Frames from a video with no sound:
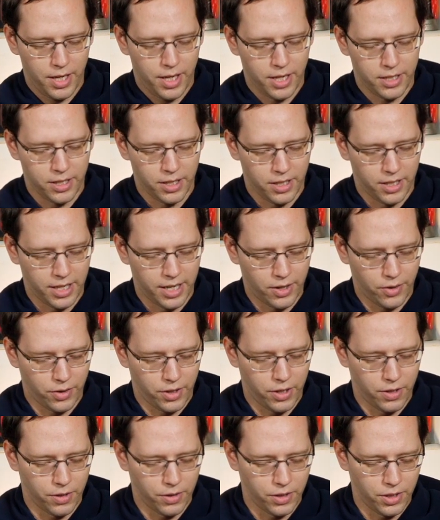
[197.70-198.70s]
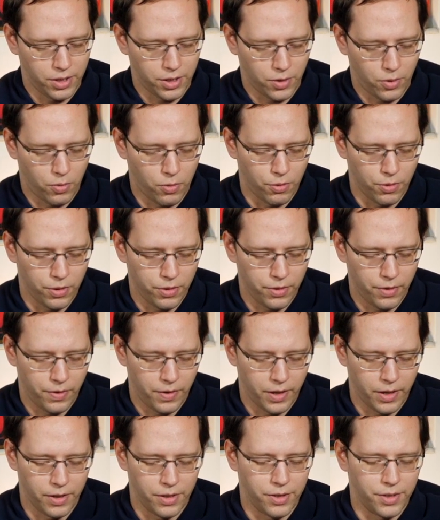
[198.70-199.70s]
And then down here in this corner,
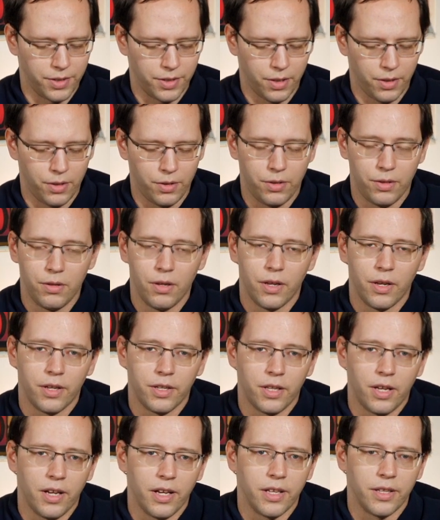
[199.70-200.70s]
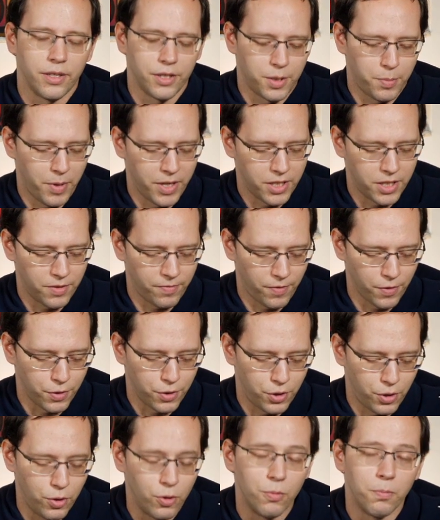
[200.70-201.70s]
there's space for
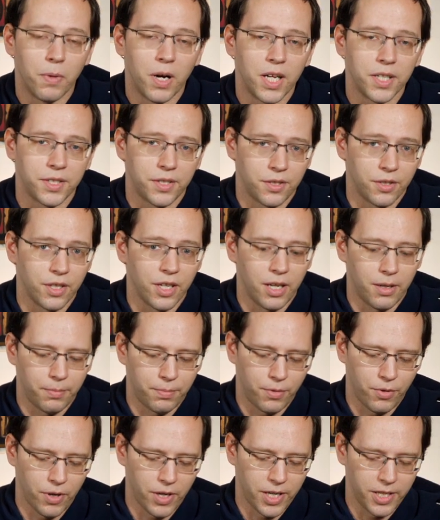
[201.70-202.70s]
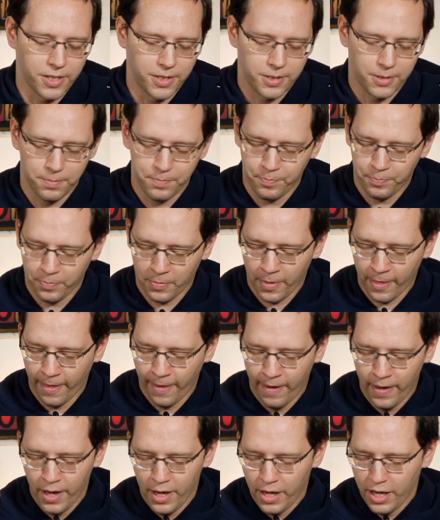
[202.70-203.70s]
2 monster upgrades.
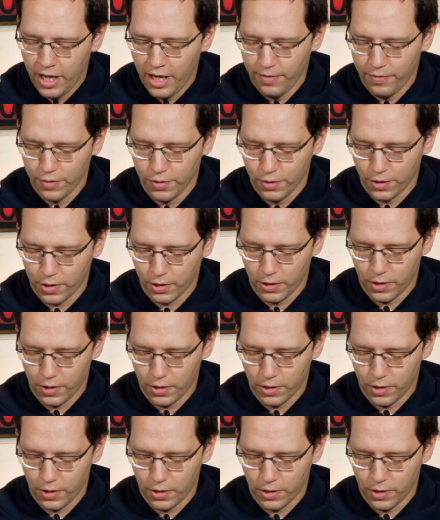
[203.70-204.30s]
If you look